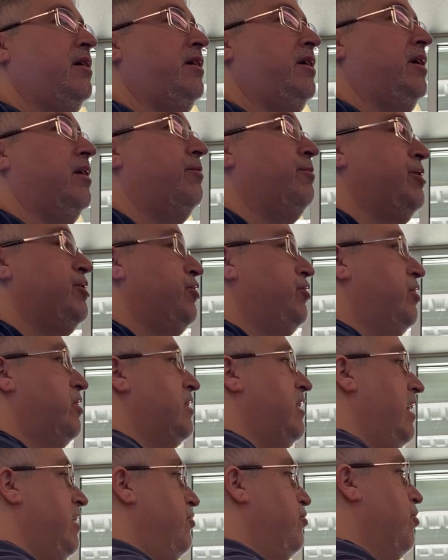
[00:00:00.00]
we should
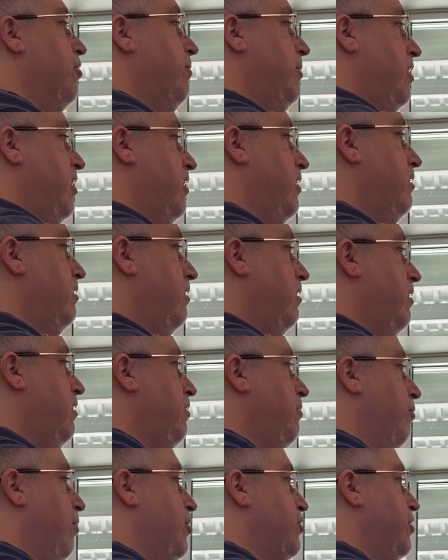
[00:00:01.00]
just let Germany and
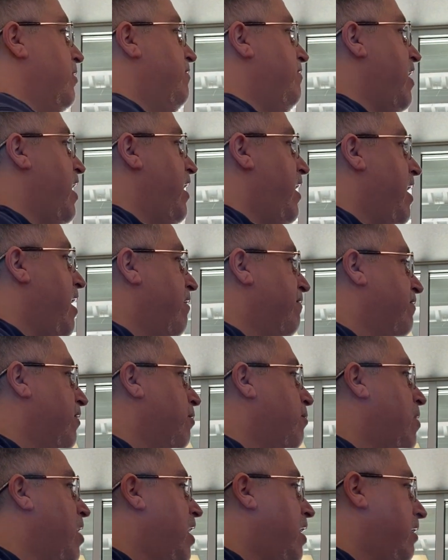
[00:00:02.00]
Russia fight it out for
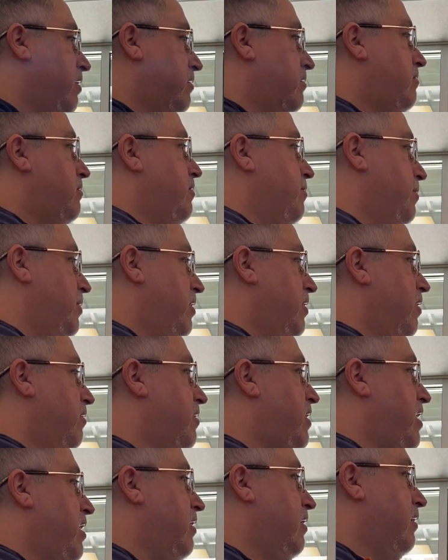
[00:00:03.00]
a while and
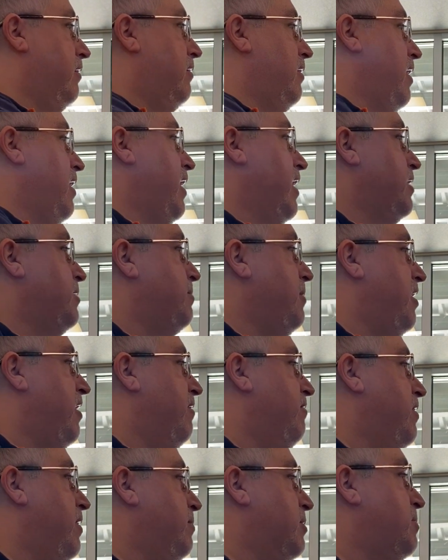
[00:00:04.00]
kill as many
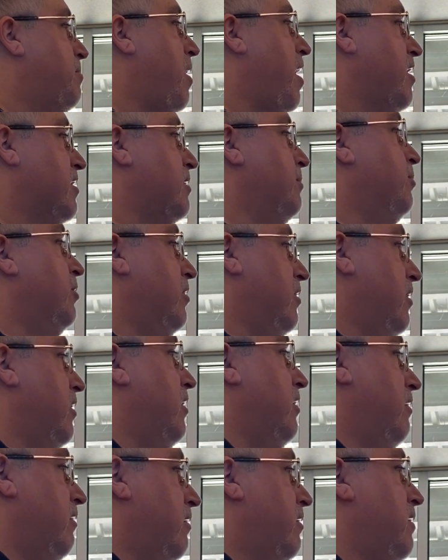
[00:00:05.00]
of them as possible.
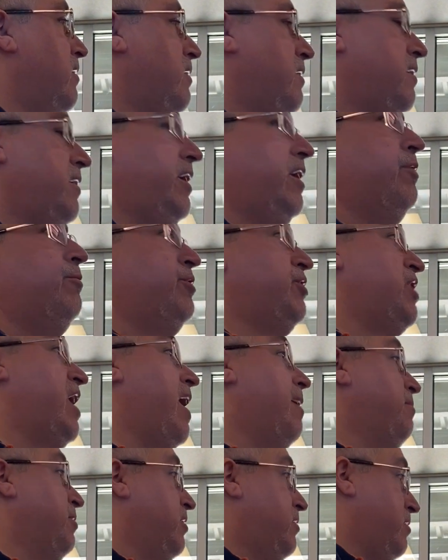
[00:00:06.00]
And which
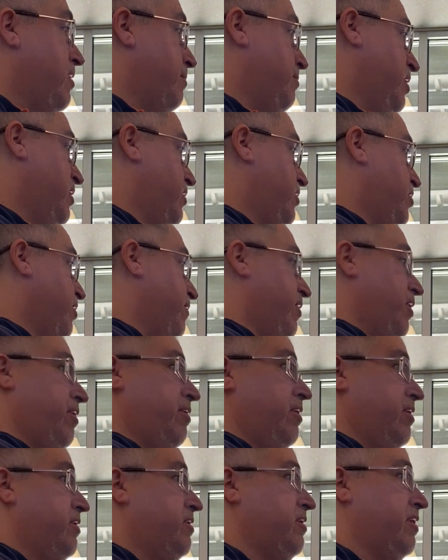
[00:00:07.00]
happened. I mean, the Soviet
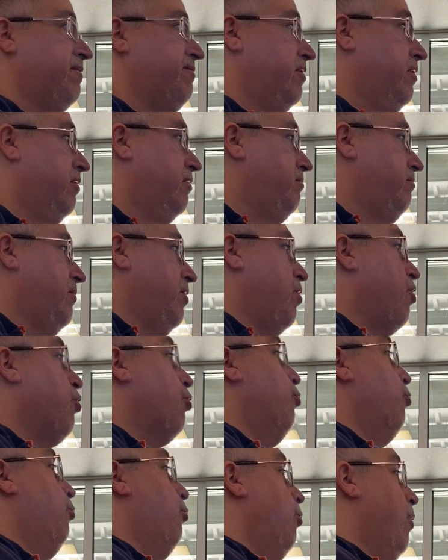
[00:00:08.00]
Union suffered
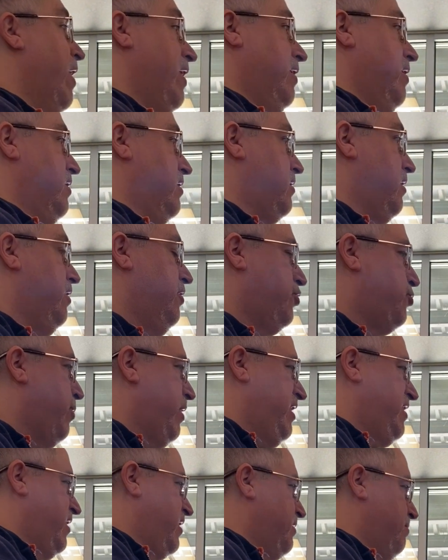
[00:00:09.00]
horrendously.
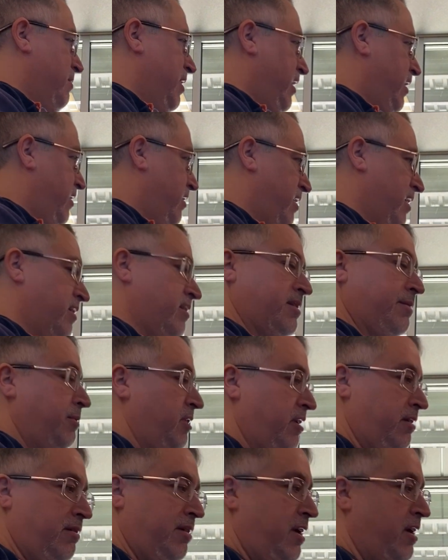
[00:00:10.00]
26 million dead.
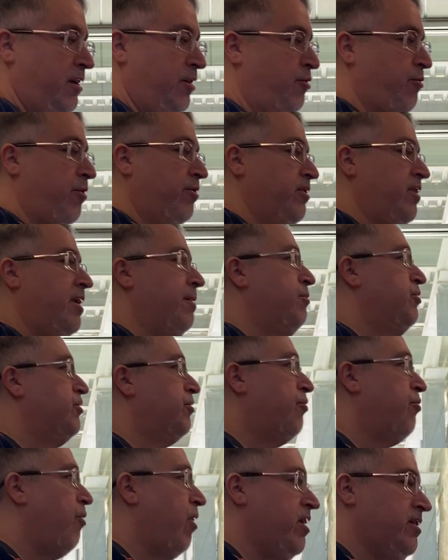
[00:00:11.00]
The numbers are
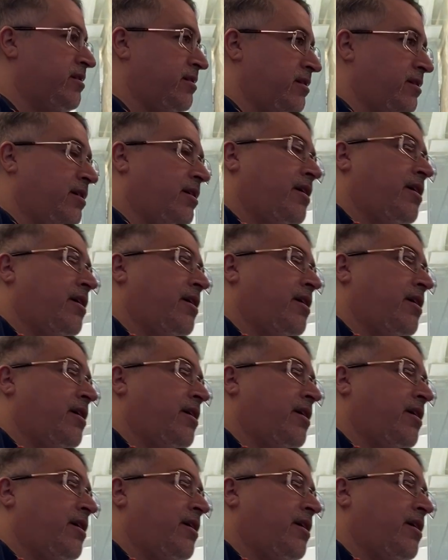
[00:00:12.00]
crazy.